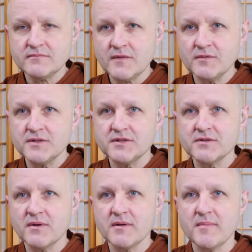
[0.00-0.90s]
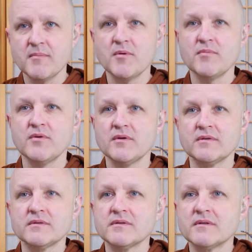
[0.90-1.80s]
which is quite a memorable
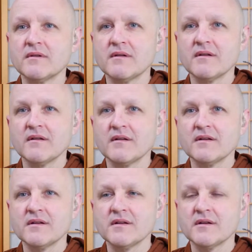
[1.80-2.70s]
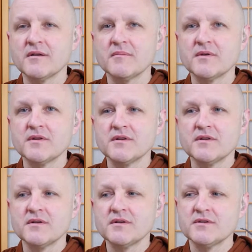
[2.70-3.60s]

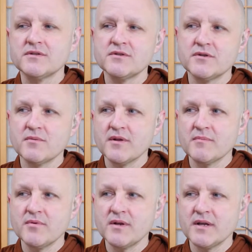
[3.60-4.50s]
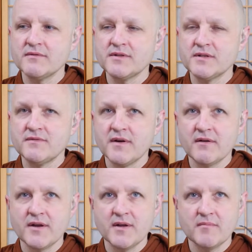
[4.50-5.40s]
sutta where the Buddha gives this very